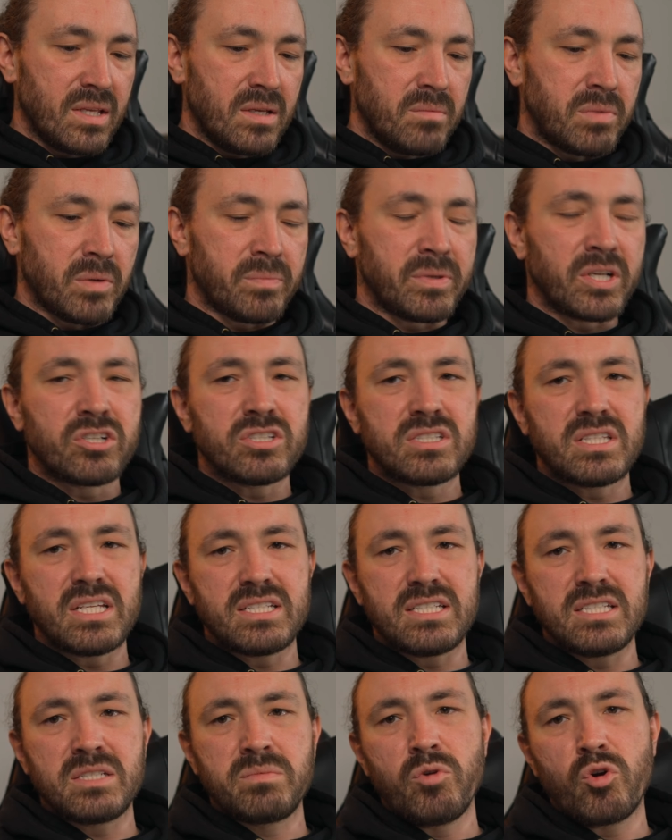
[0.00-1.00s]
But because
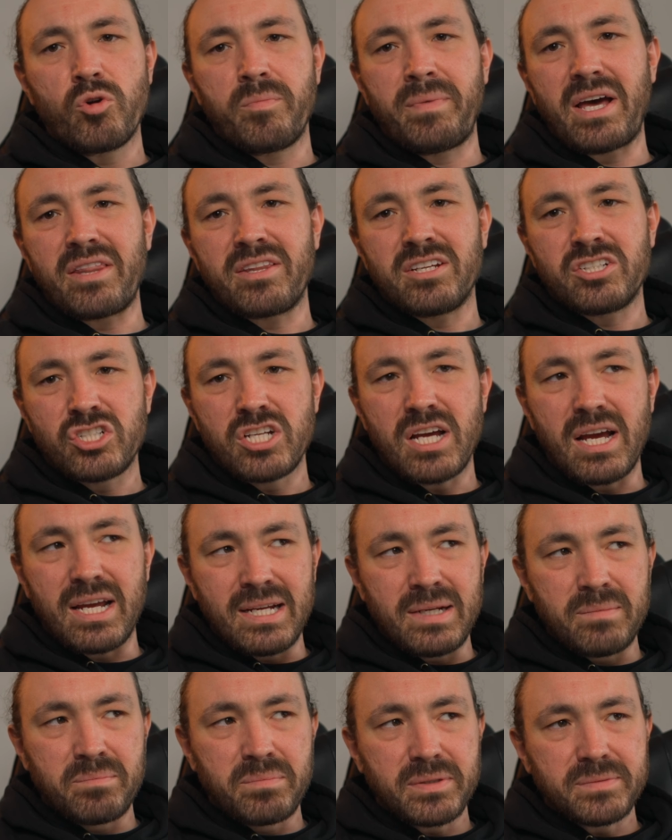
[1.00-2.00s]
this is more about the
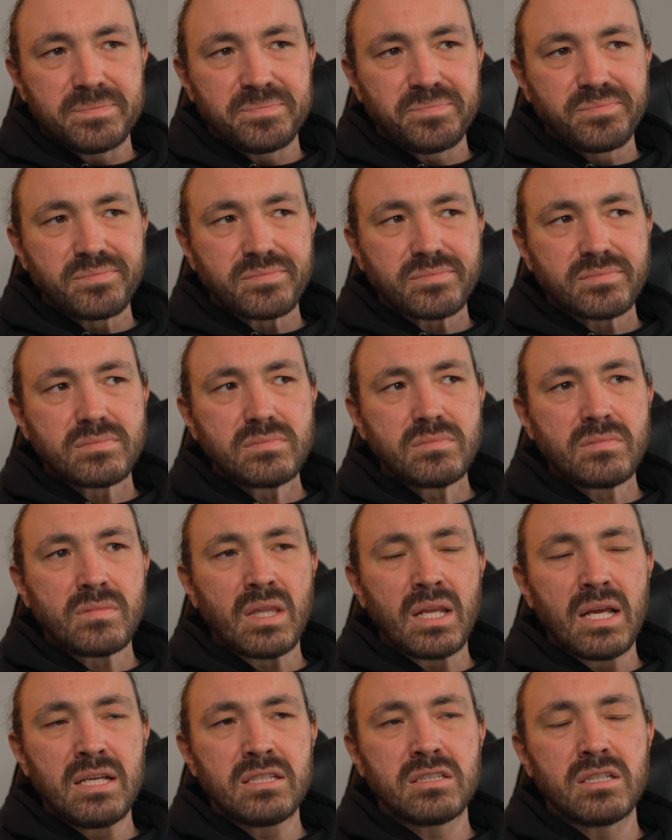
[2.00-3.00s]
shape,
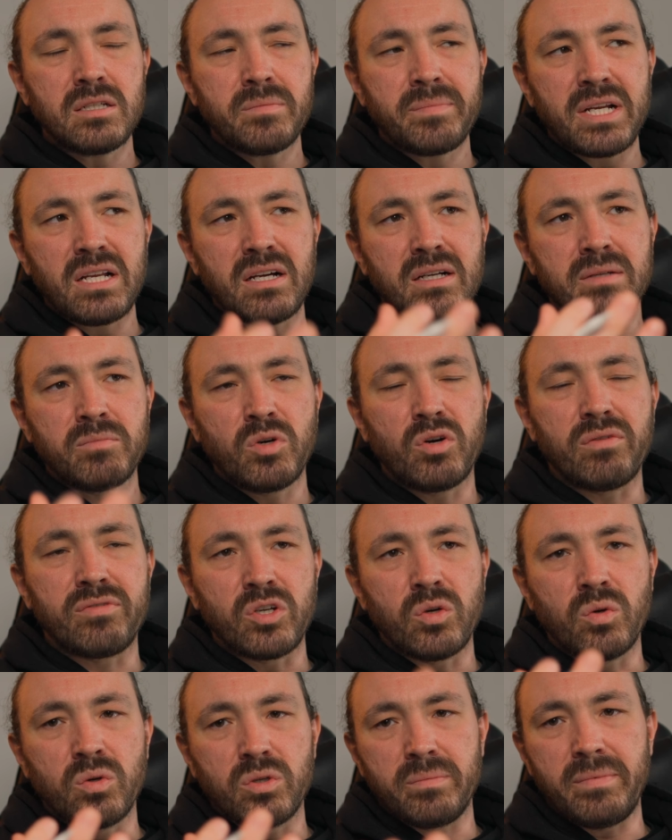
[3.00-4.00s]
it's going to be like more of
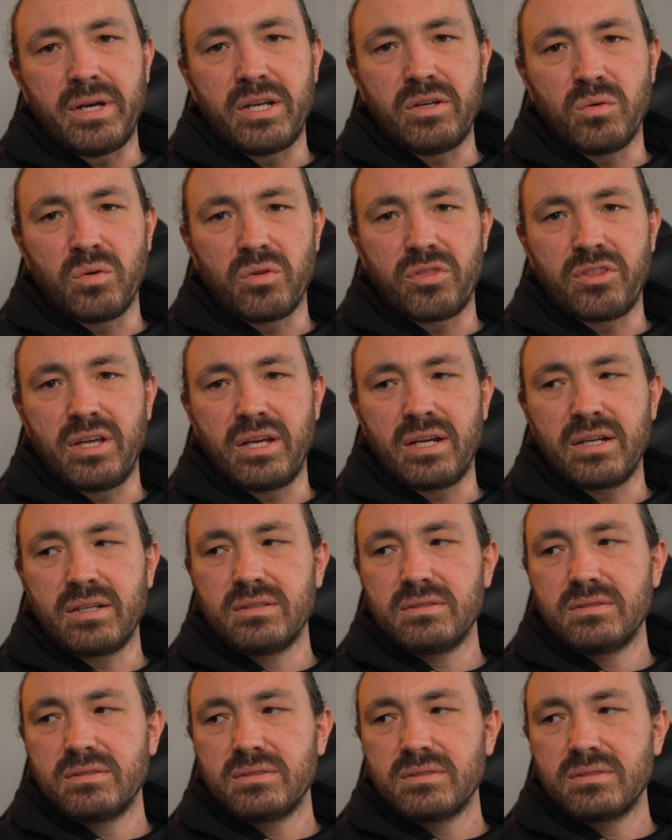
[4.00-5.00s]
an ornamental
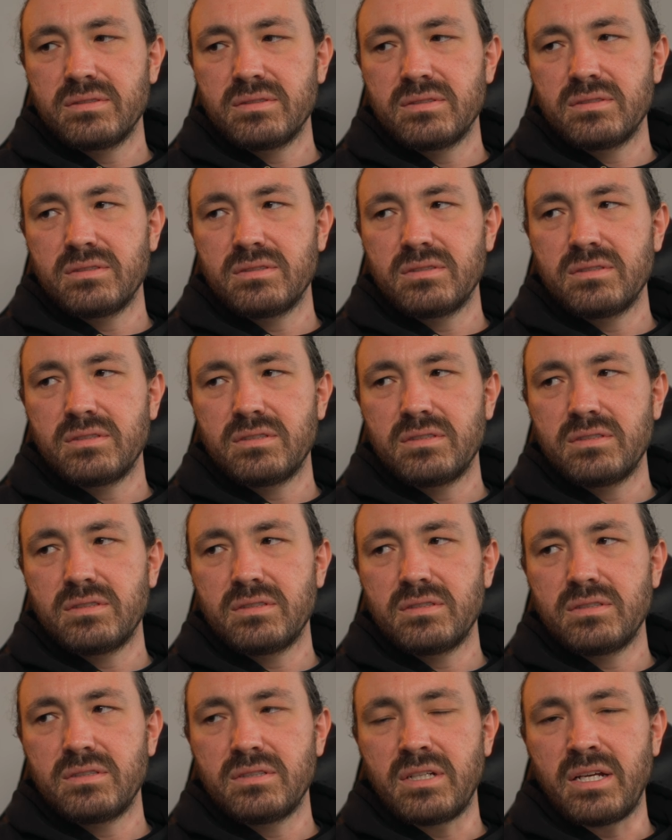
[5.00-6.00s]
thing
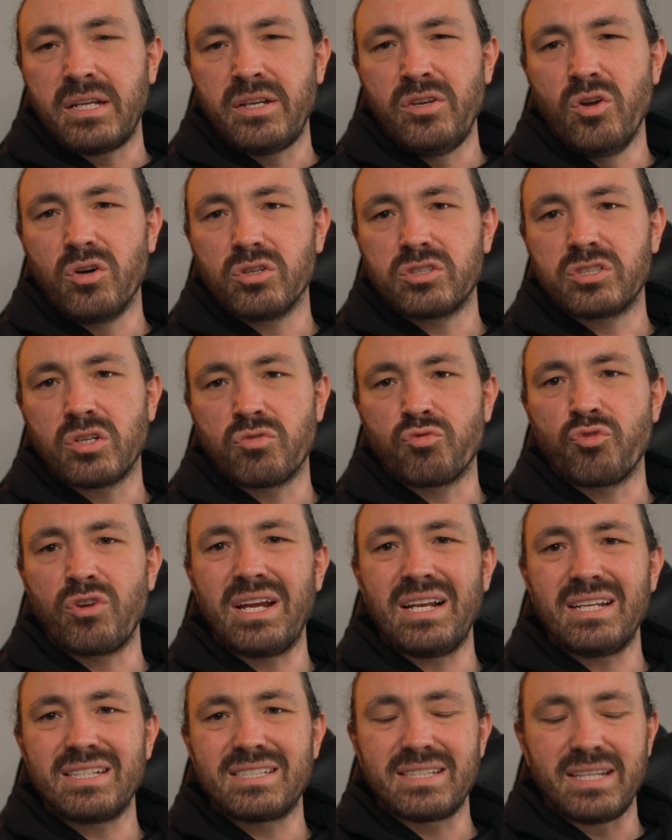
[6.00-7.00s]
and not so
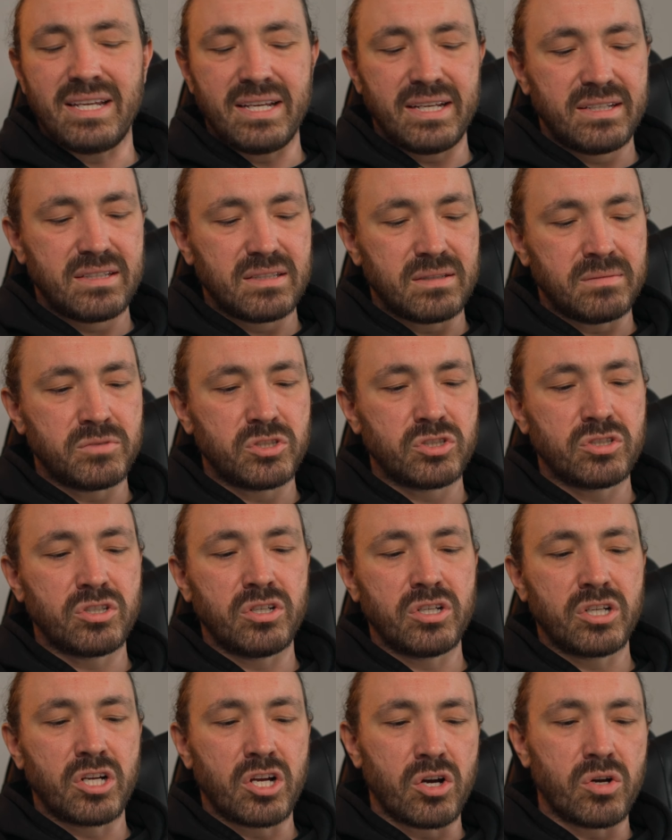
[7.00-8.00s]
realistic. I'm just
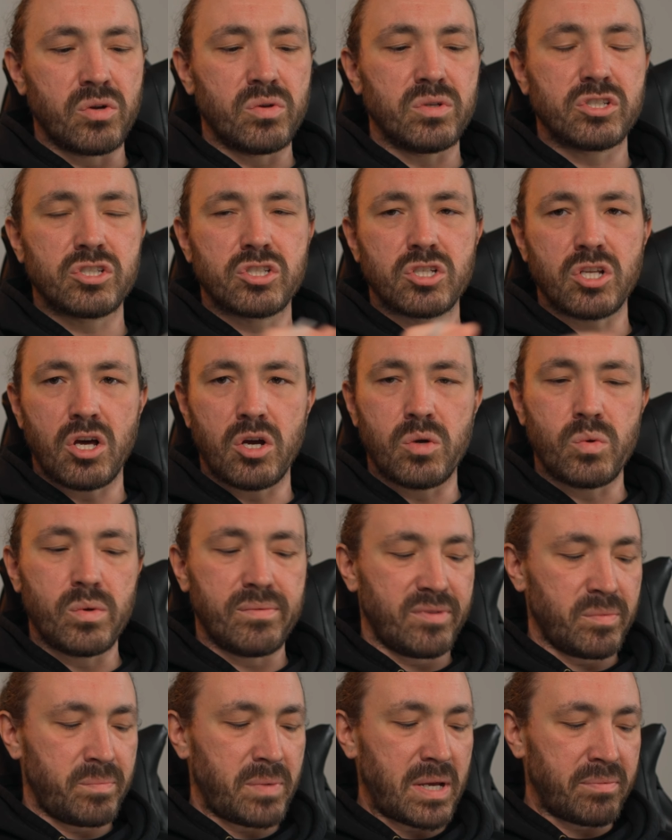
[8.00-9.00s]
going to go slow
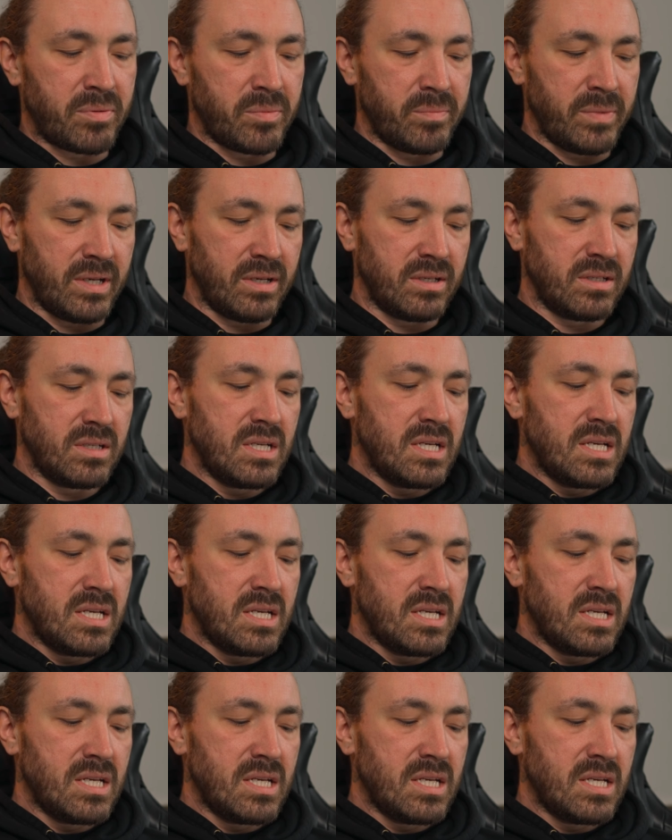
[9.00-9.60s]
with the peppermint.